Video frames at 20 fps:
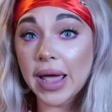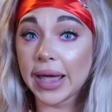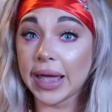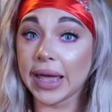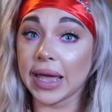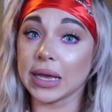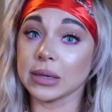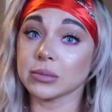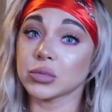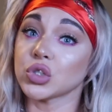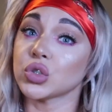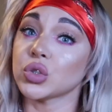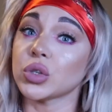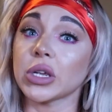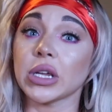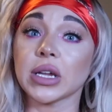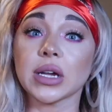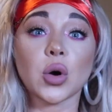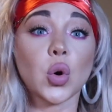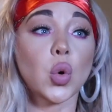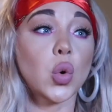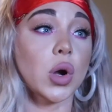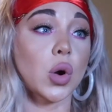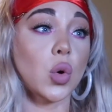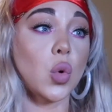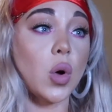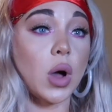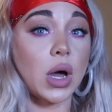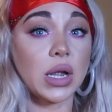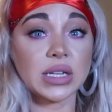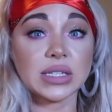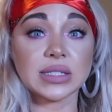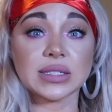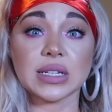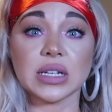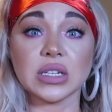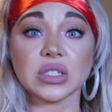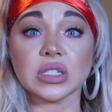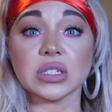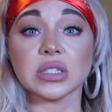hamstring or quad
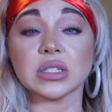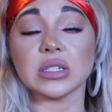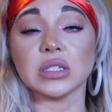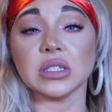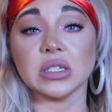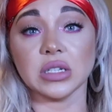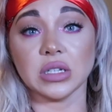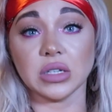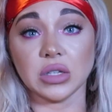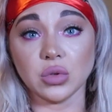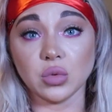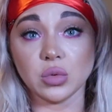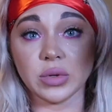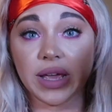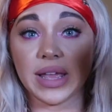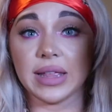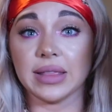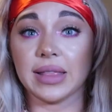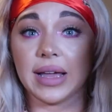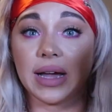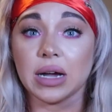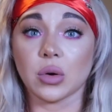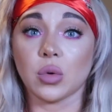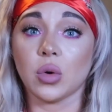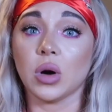extensions until you get that